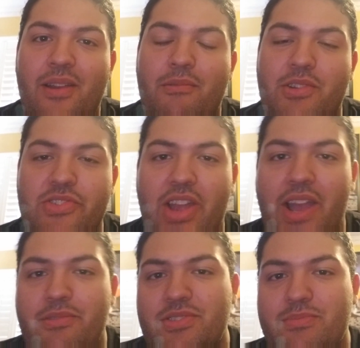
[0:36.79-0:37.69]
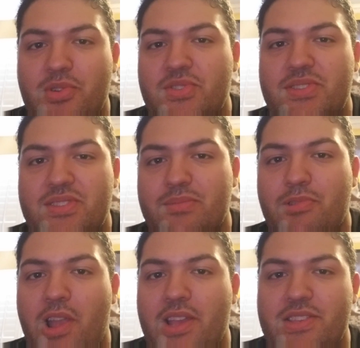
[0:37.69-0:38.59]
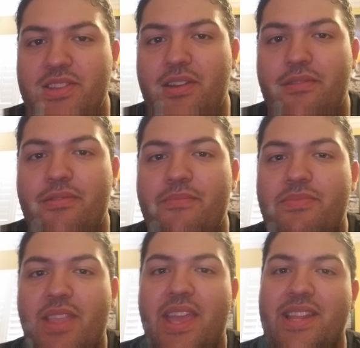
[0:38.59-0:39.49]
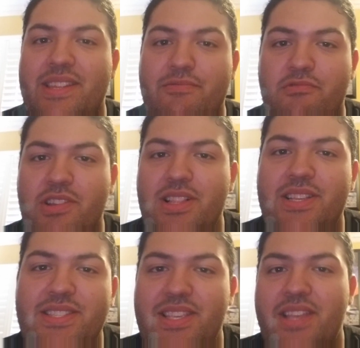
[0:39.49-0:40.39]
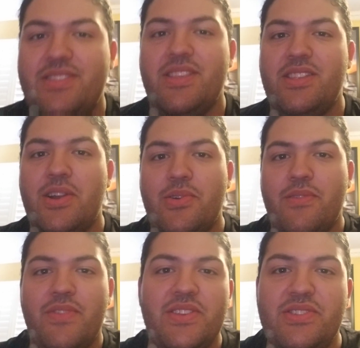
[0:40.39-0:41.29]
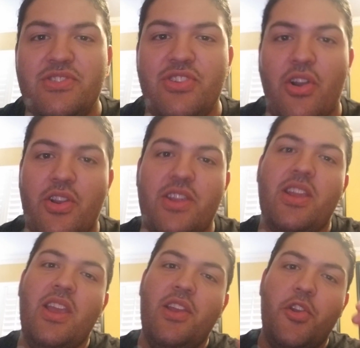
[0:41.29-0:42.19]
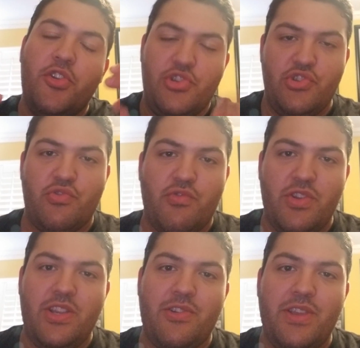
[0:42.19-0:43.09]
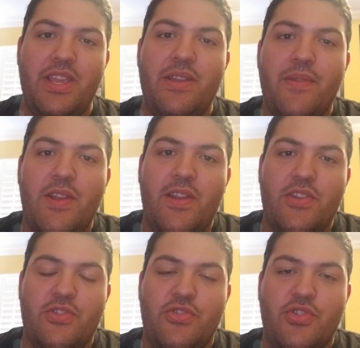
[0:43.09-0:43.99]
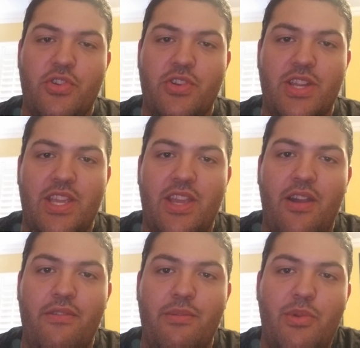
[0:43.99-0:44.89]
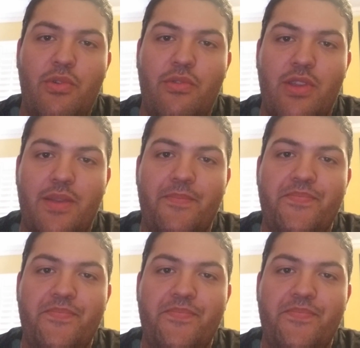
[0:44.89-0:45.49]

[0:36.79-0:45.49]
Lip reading: which I was most surprised of. And it really sets the tone of this dark, dreary journey of a movie